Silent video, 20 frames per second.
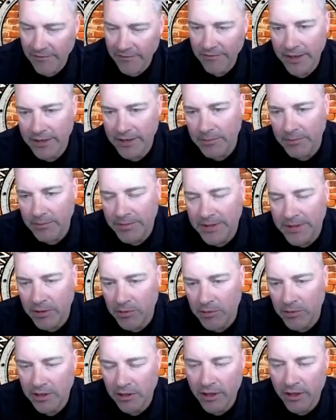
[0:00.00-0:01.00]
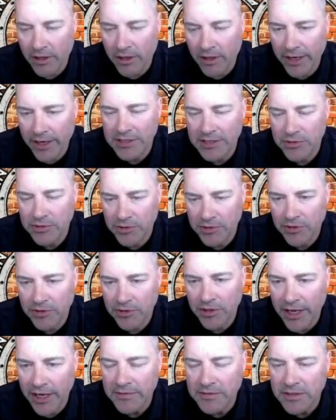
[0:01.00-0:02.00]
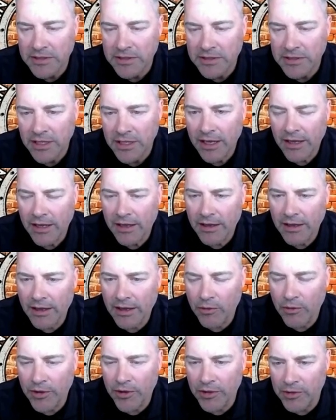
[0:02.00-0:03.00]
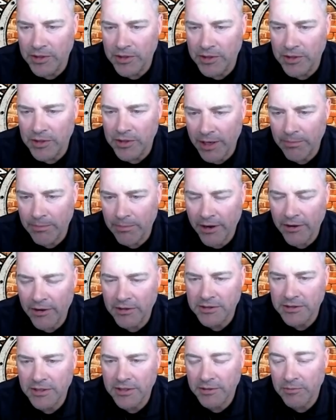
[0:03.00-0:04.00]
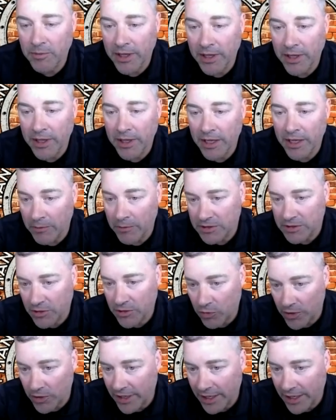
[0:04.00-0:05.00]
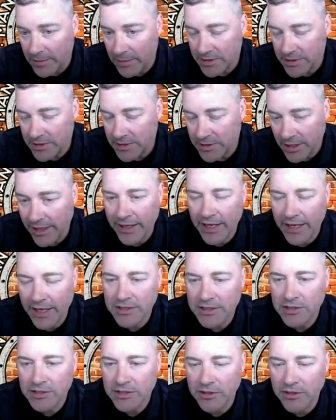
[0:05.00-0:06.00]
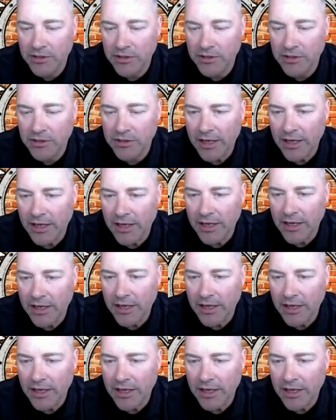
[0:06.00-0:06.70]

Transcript: they've had to deal with a lot of cancer in their lives, whether it's grandparents and me. It was 3 times that I had cancer